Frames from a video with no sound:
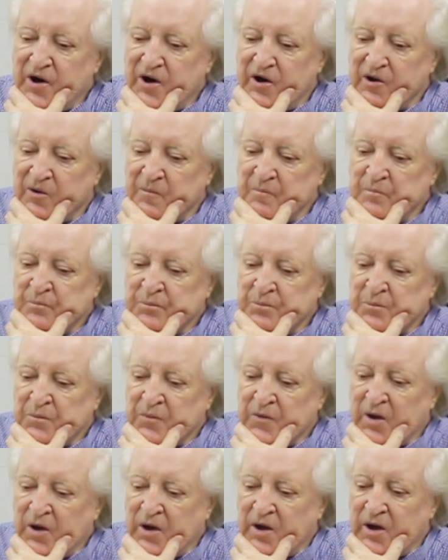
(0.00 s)
here
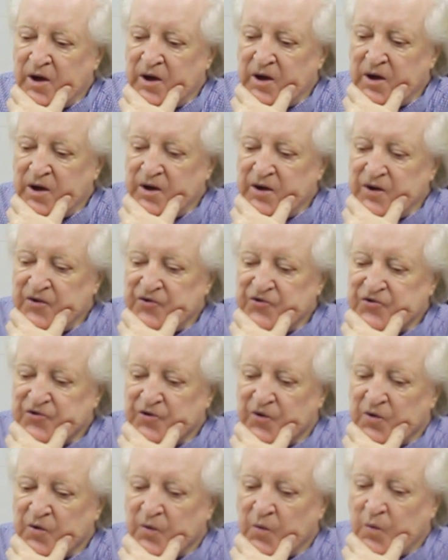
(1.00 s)

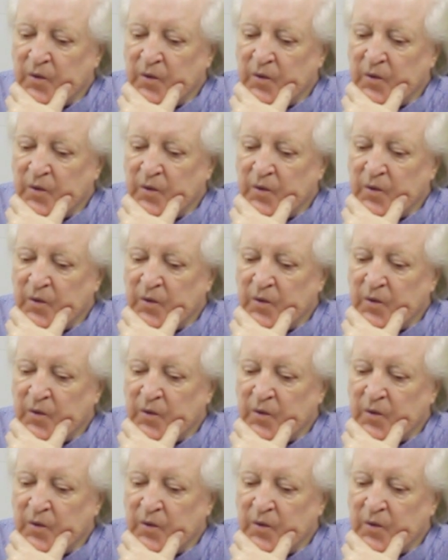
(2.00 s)
is